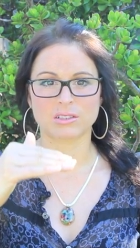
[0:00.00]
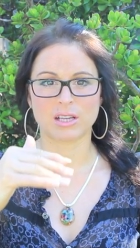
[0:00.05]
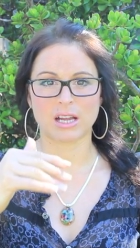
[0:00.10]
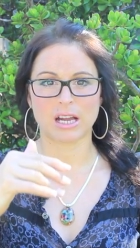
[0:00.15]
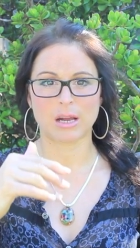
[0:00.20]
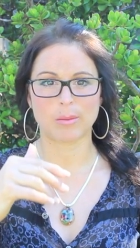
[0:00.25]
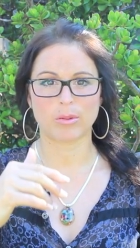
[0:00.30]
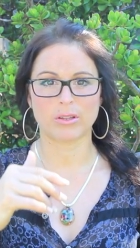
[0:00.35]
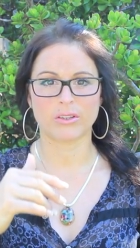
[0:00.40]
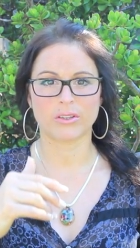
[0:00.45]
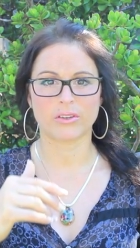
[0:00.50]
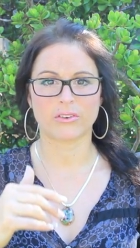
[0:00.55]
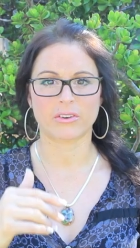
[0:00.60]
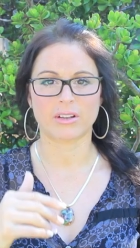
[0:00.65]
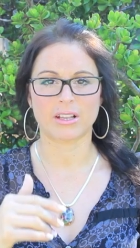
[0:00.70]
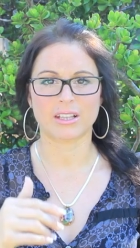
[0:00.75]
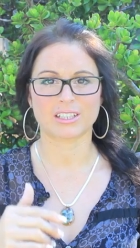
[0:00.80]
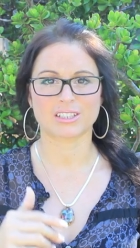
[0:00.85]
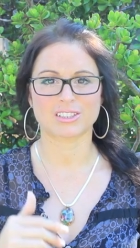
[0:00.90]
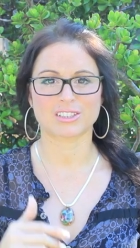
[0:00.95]
double your
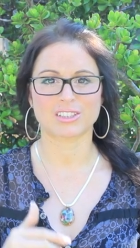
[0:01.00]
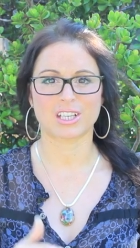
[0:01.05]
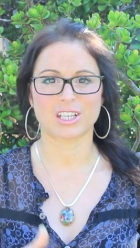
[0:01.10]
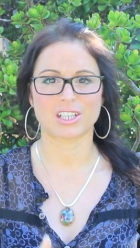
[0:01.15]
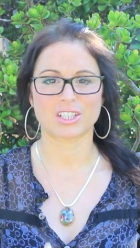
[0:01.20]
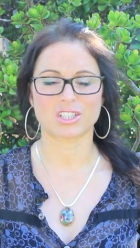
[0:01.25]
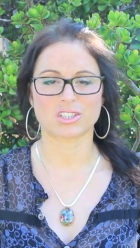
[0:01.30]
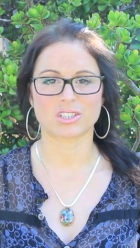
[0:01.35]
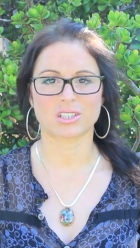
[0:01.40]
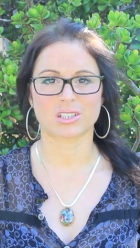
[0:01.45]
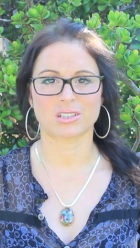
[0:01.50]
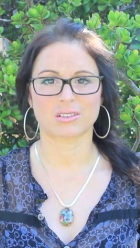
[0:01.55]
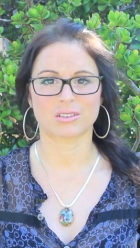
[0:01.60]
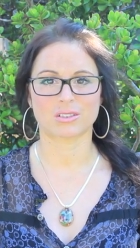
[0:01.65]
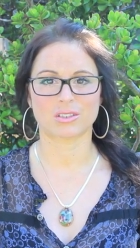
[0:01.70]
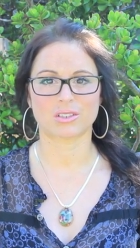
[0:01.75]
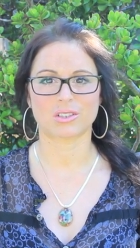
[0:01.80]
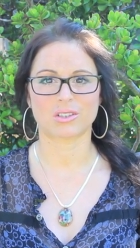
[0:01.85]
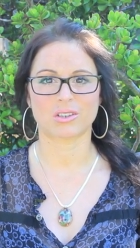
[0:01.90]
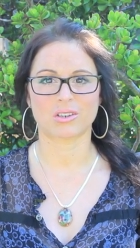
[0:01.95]
relaxation.
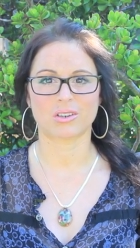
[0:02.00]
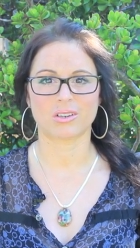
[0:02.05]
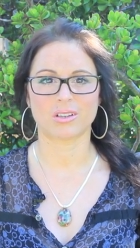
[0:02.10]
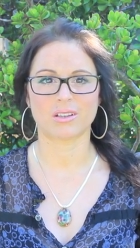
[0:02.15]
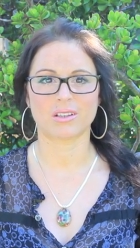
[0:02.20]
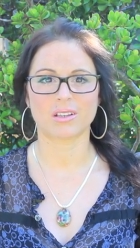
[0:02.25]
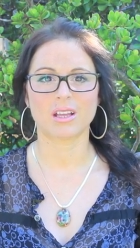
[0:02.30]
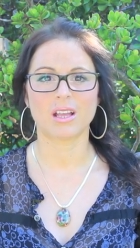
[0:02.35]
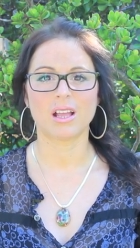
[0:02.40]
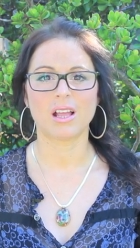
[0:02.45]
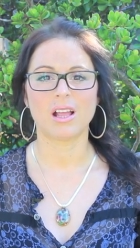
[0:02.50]
Good.